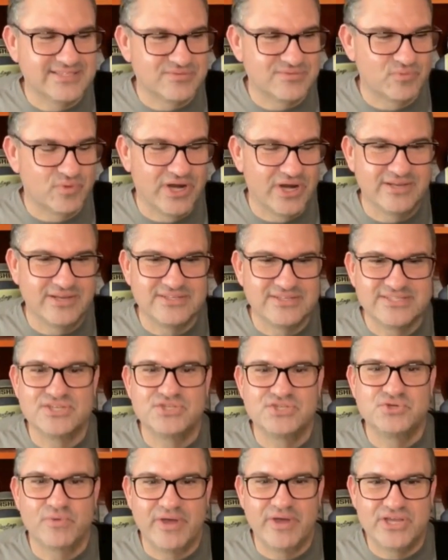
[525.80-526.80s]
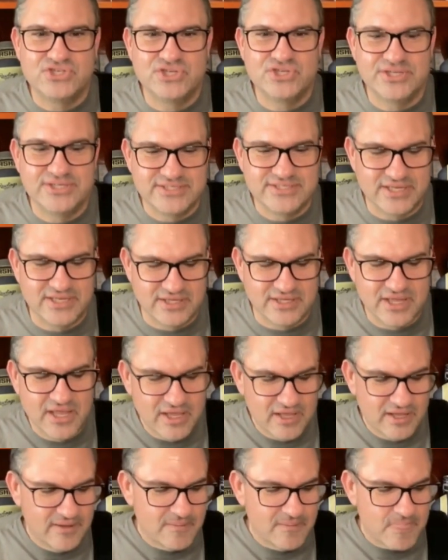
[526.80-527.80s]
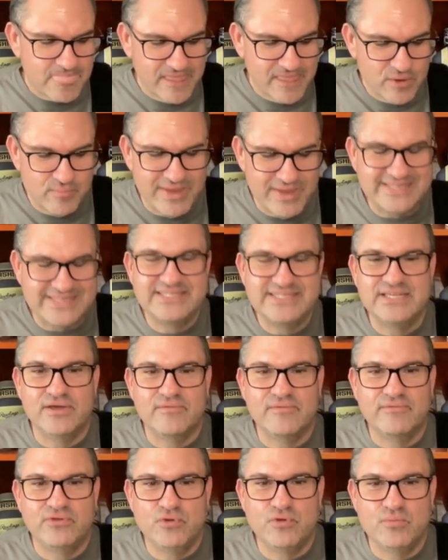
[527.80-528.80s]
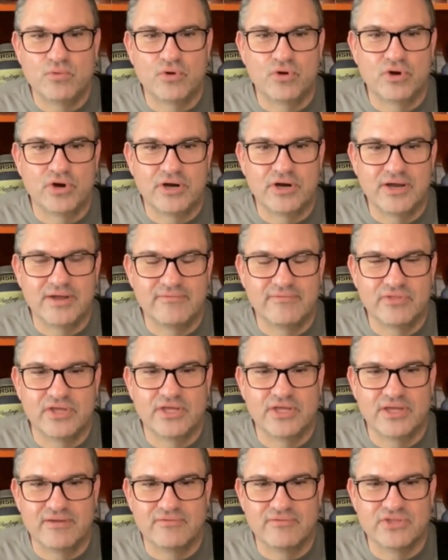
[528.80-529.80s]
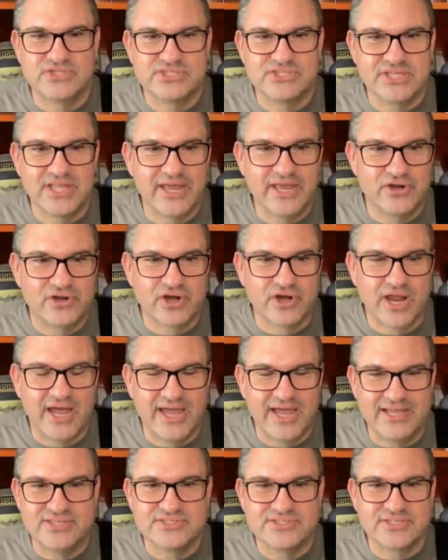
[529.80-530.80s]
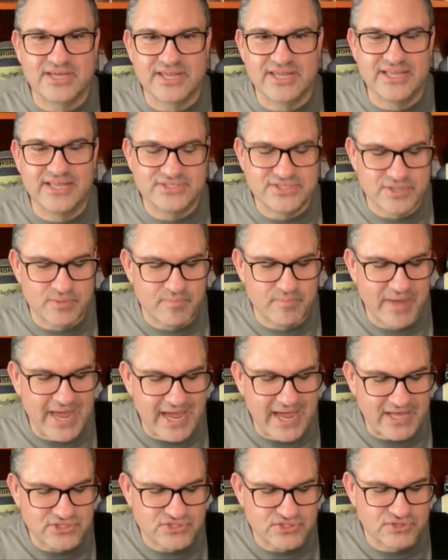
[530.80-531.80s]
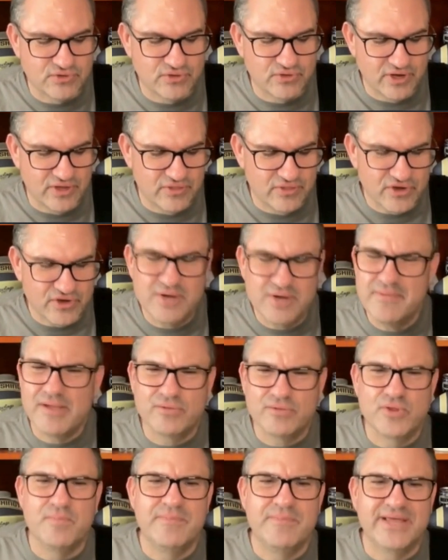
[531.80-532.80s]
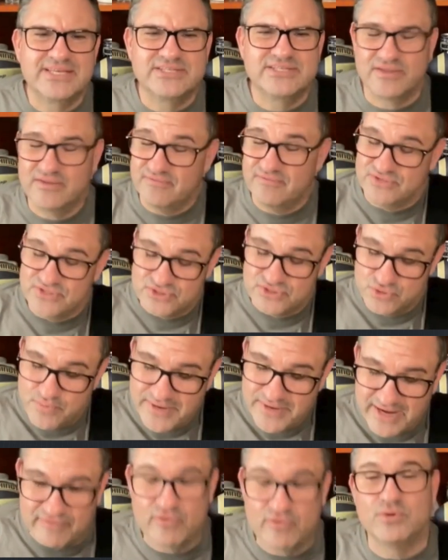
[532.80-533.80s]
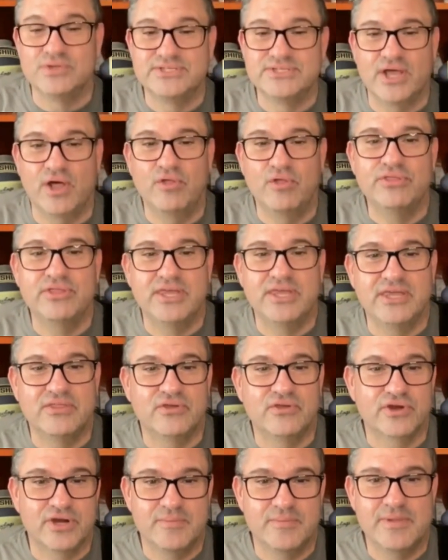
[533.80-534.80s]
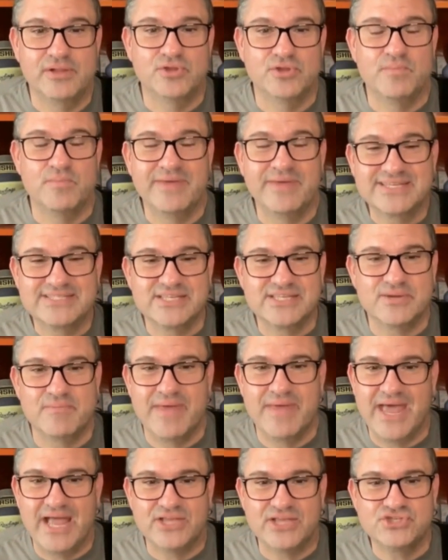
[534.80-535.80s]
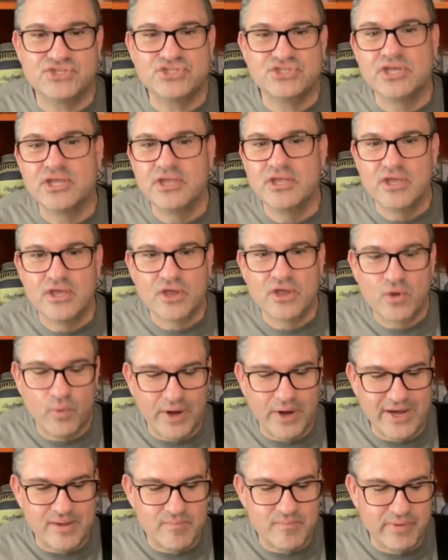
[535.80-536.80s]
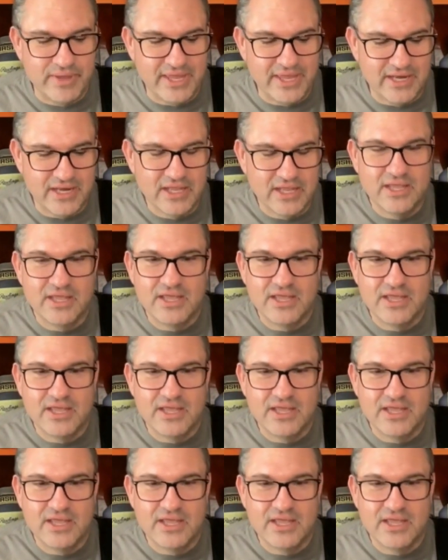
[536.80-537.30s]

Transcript: run situations, and you may see a few more of the slider guys against the pass. So they're going to be able to mix, assuming everyone's healthy, they're going to be able to mix and match quite a bit